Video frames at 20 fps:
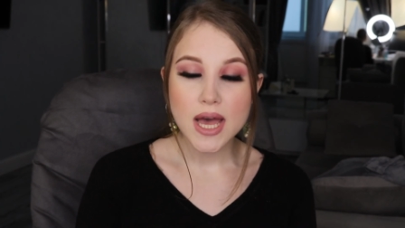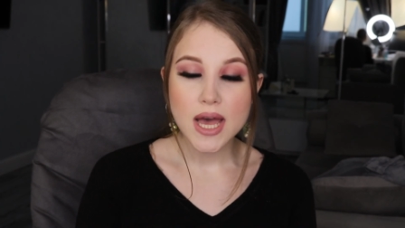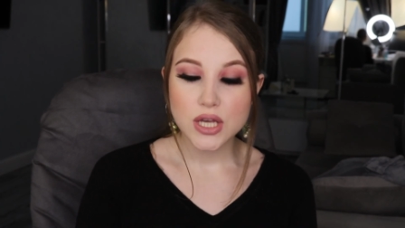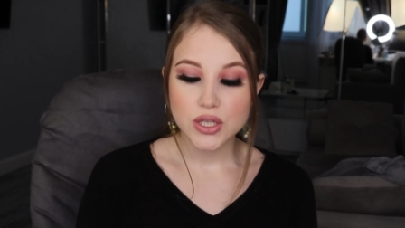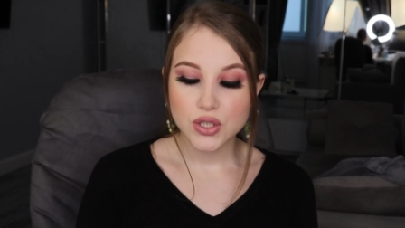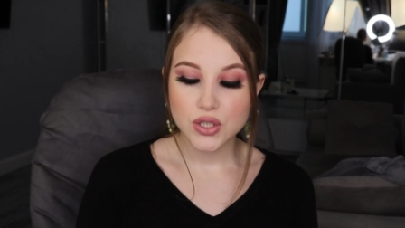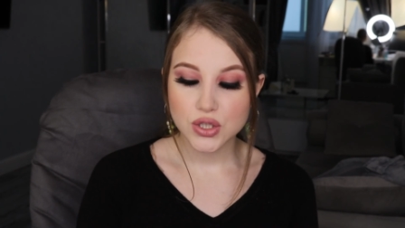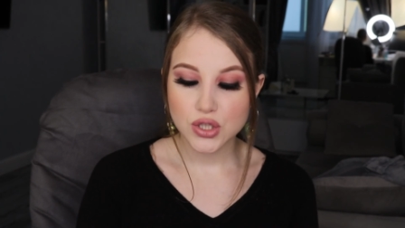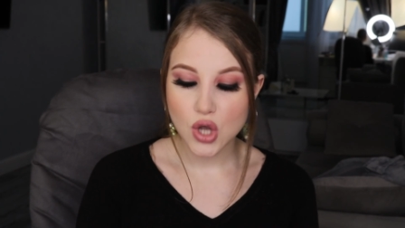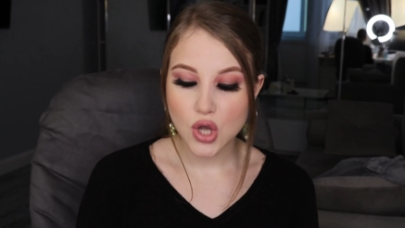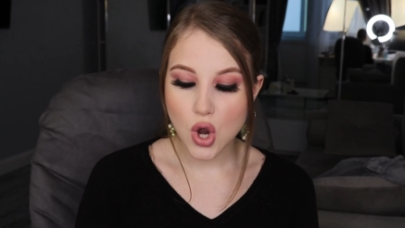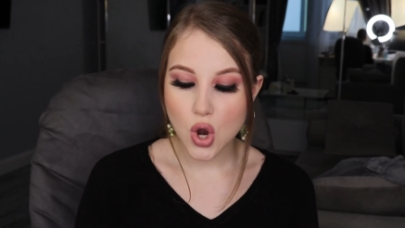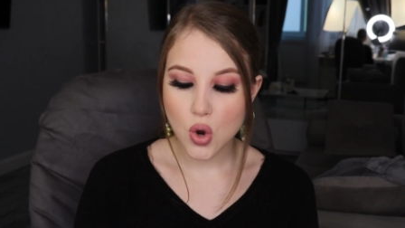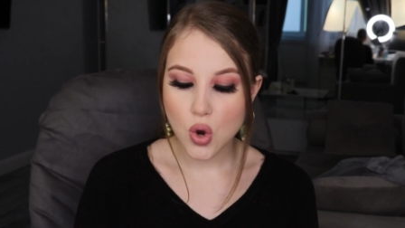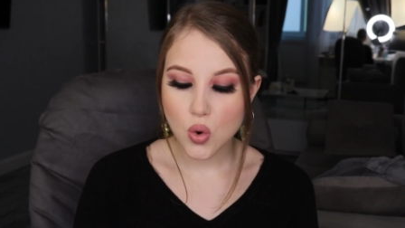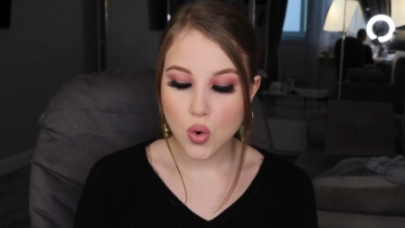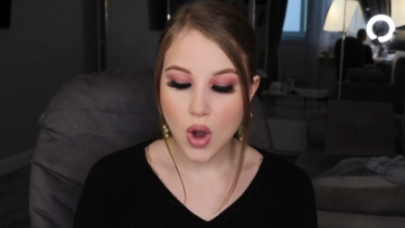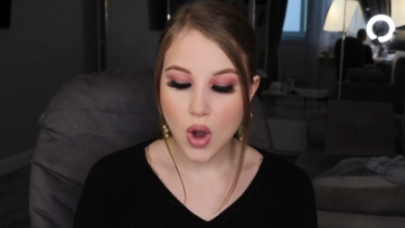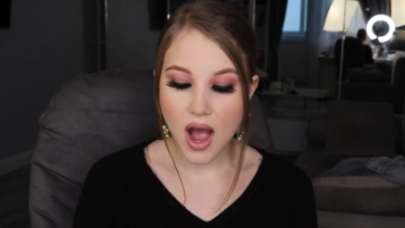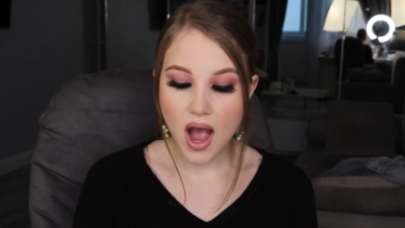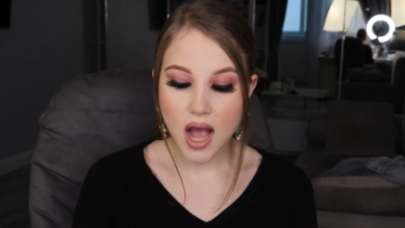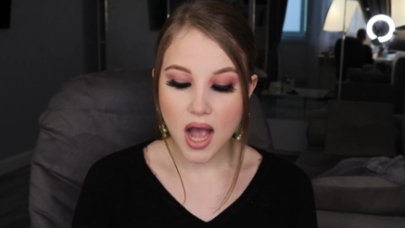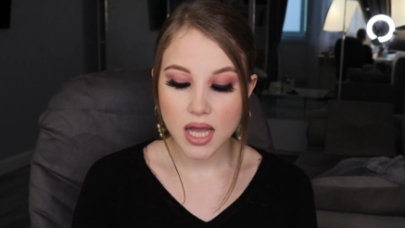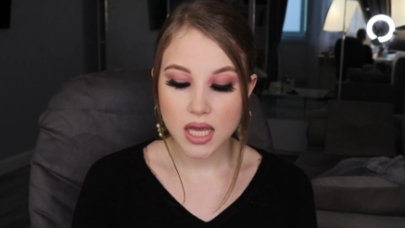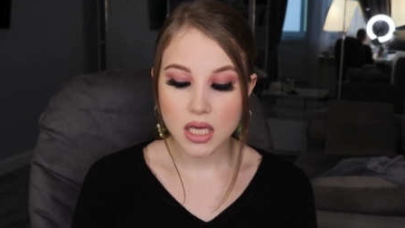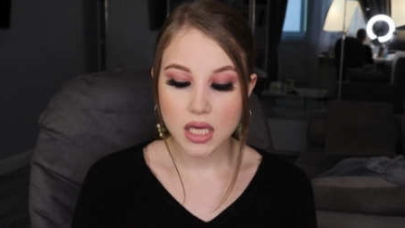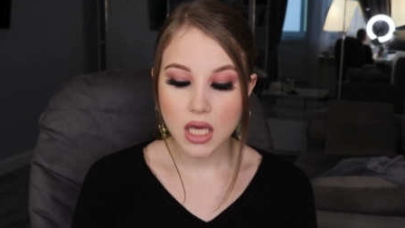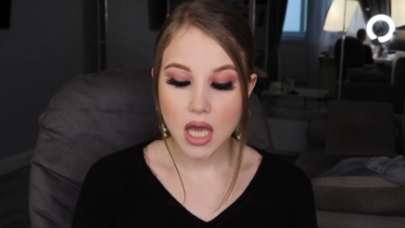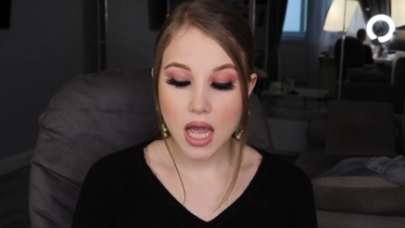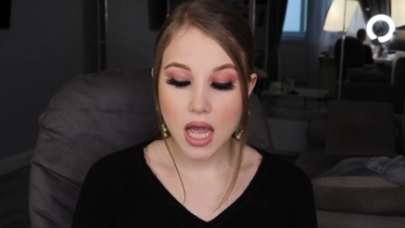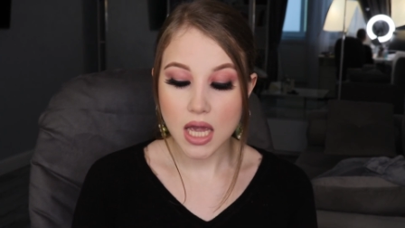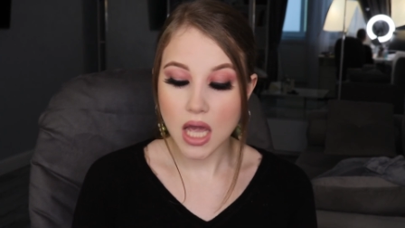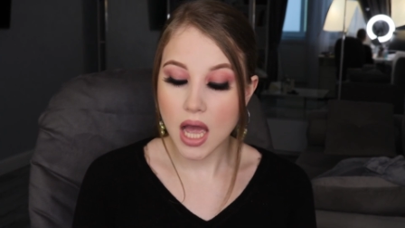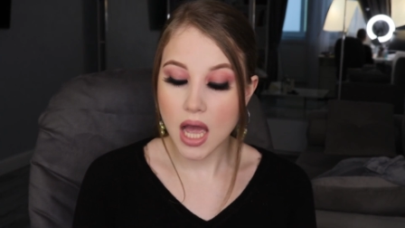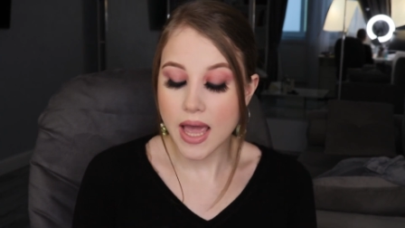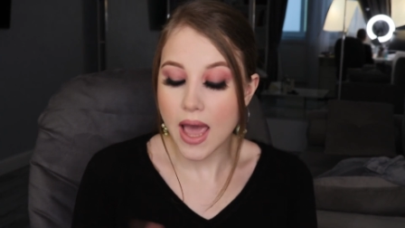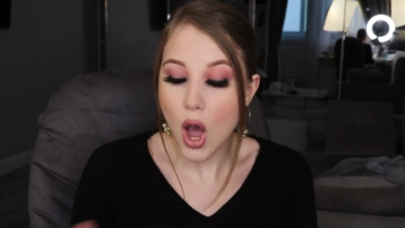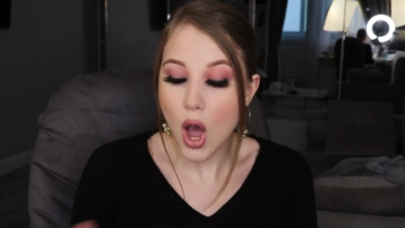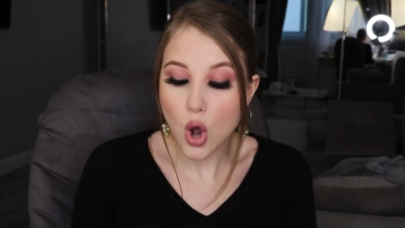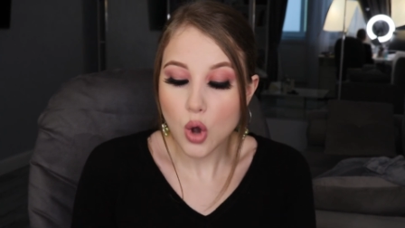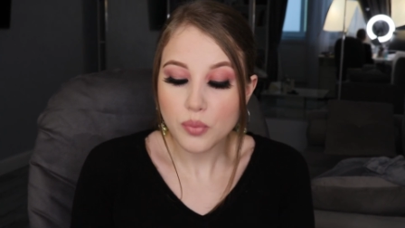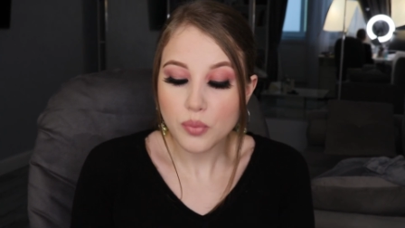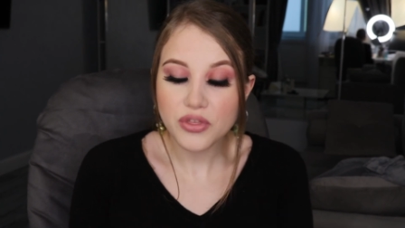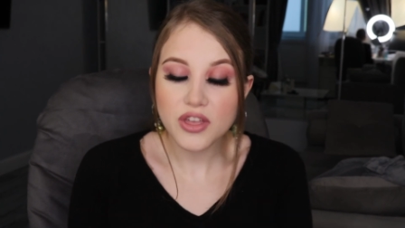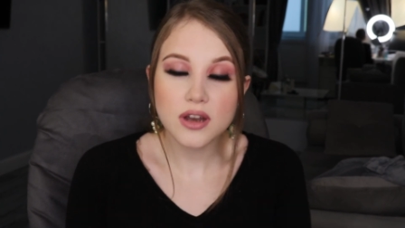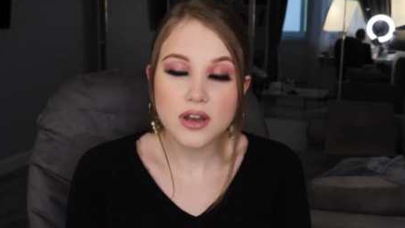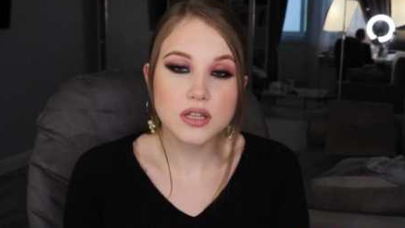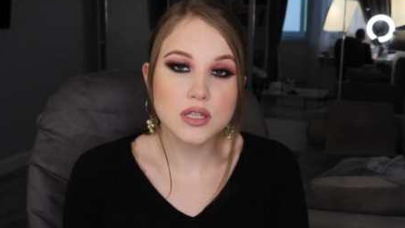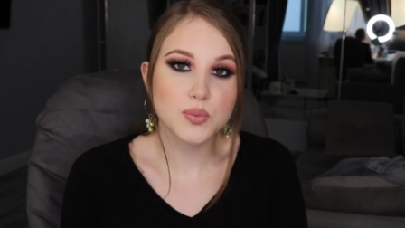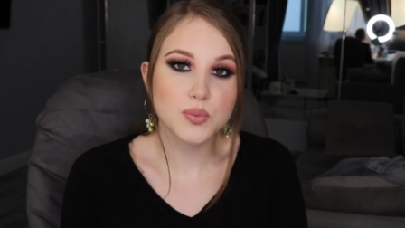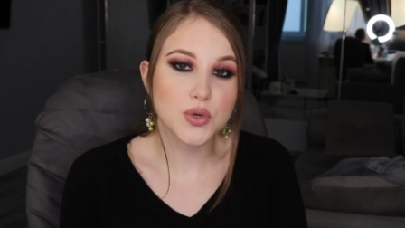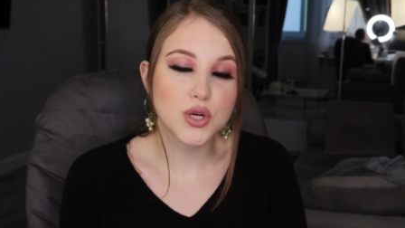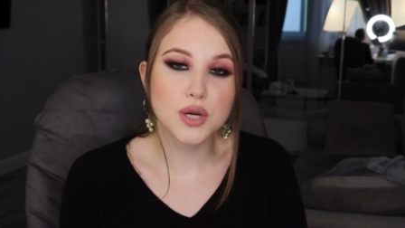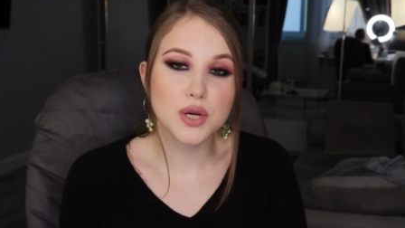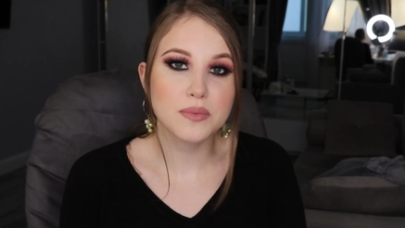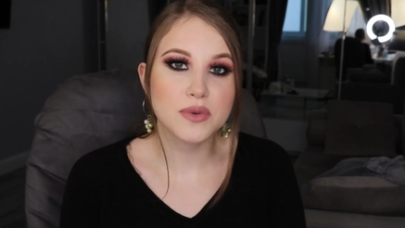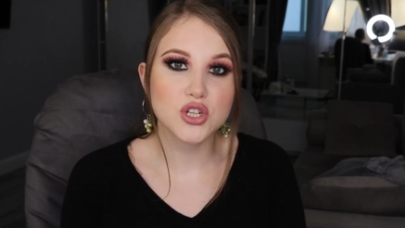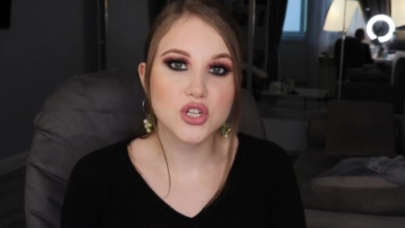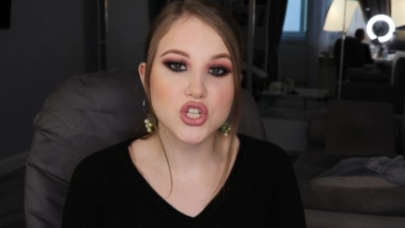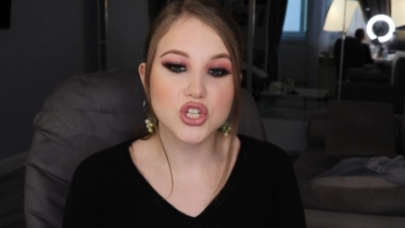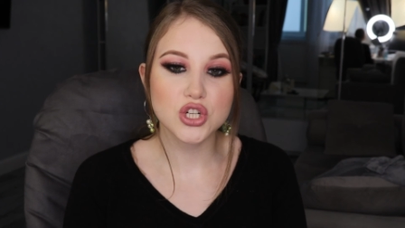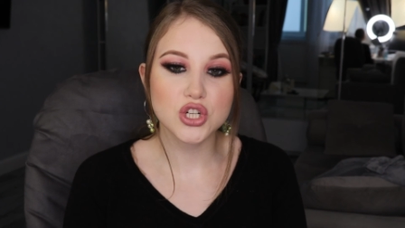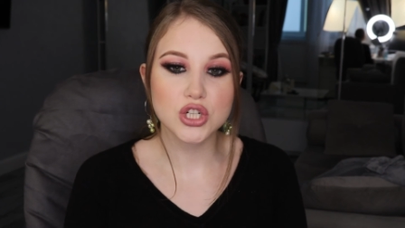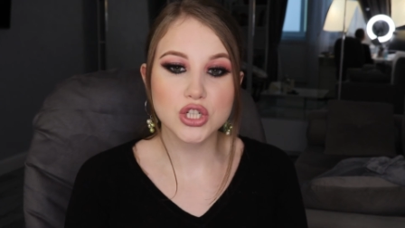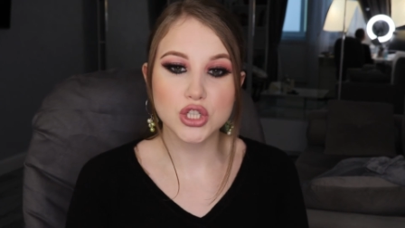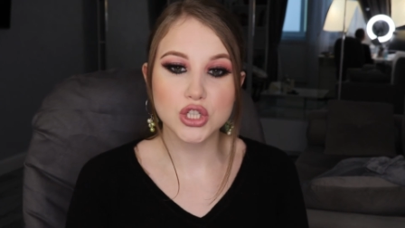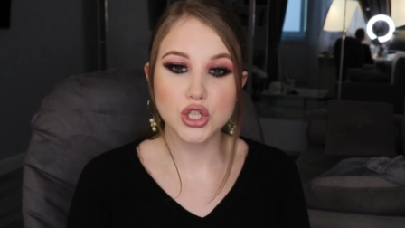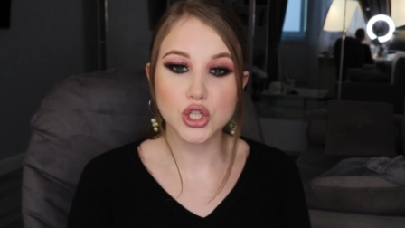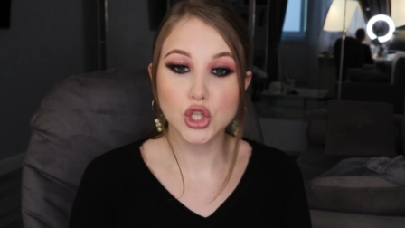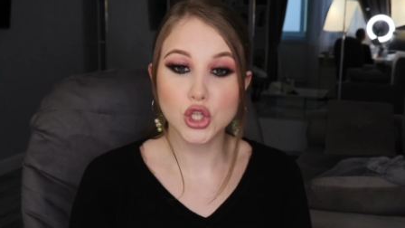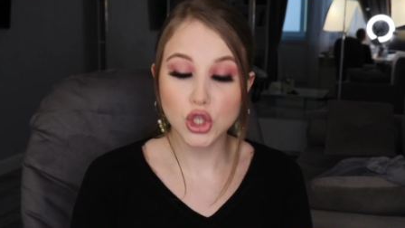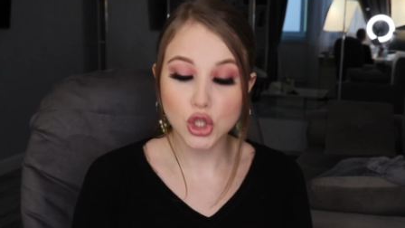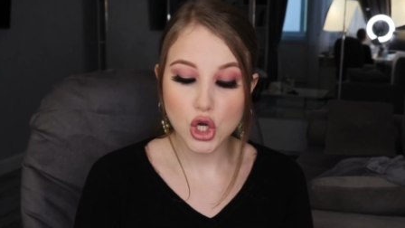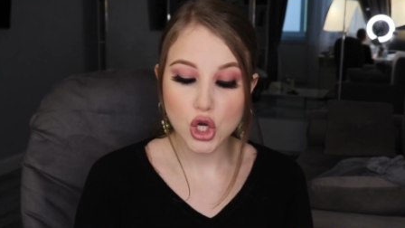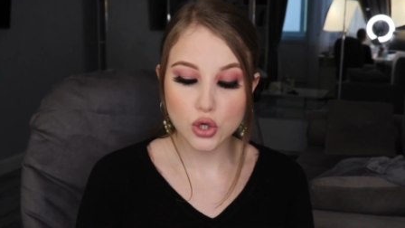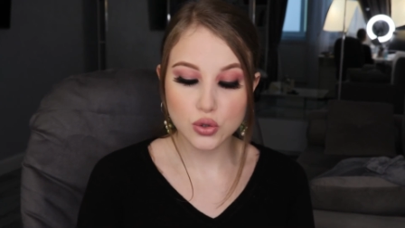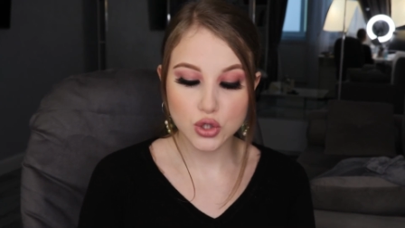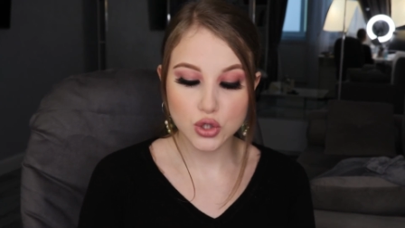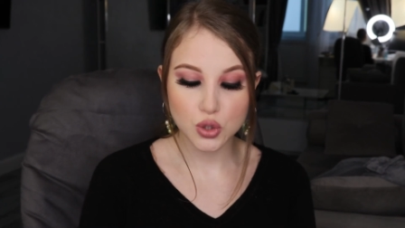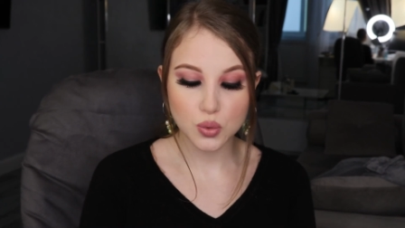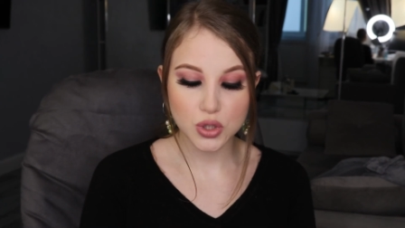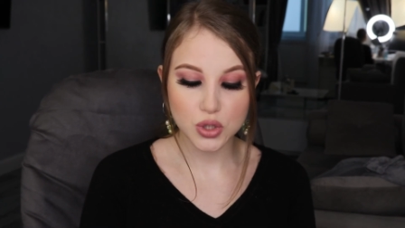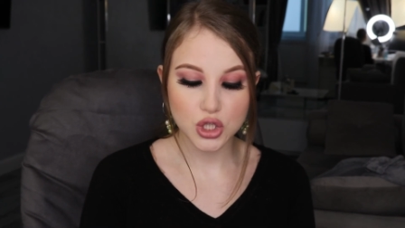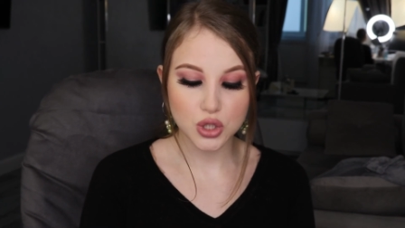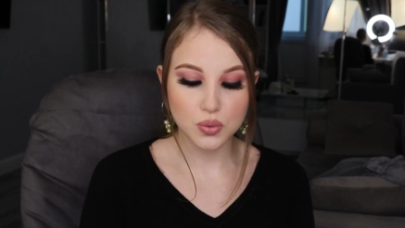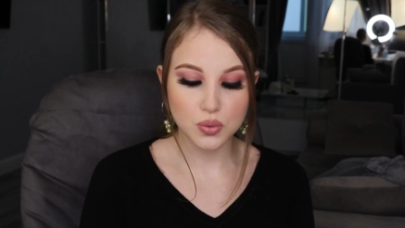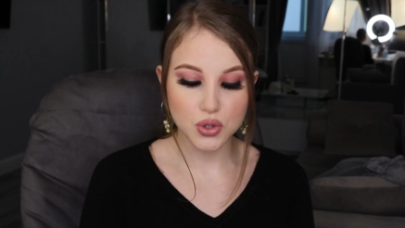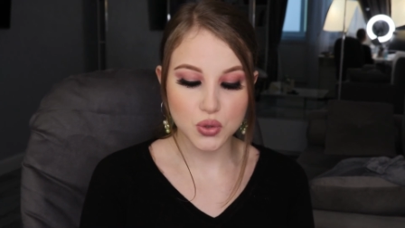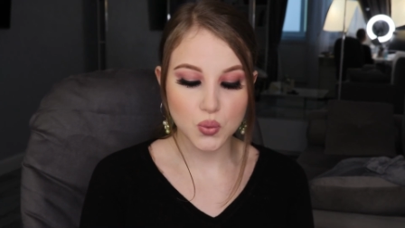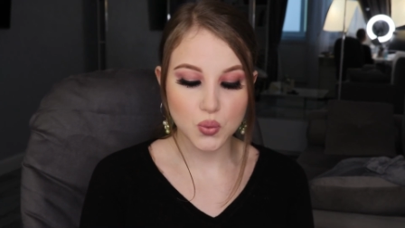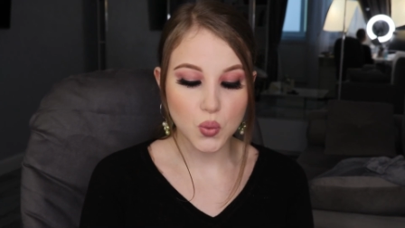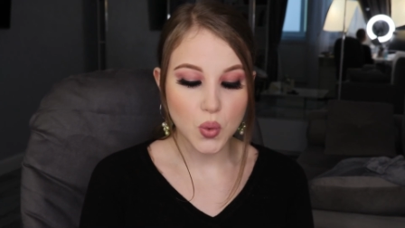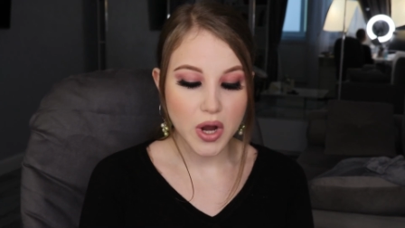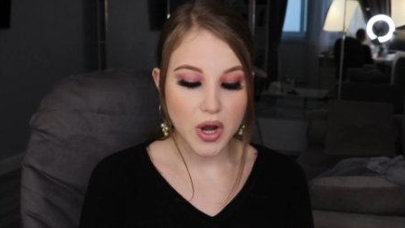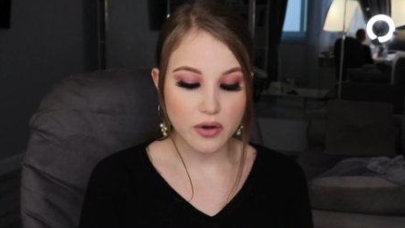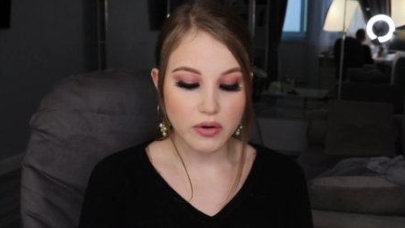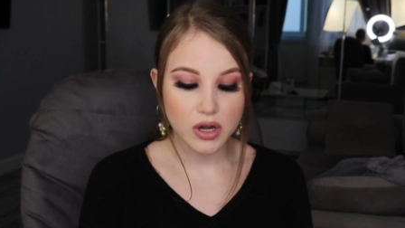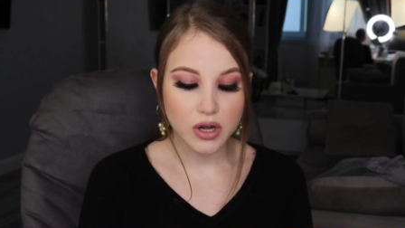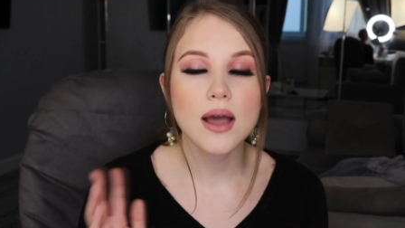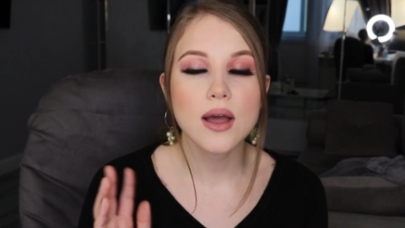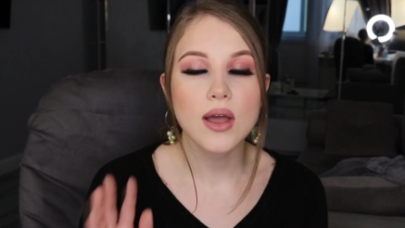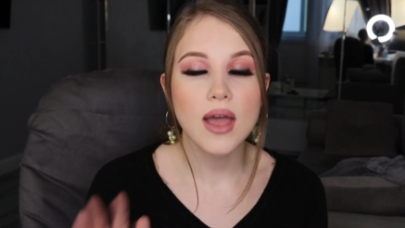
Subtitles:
So I hope that it's pretty much close to what she was wearing.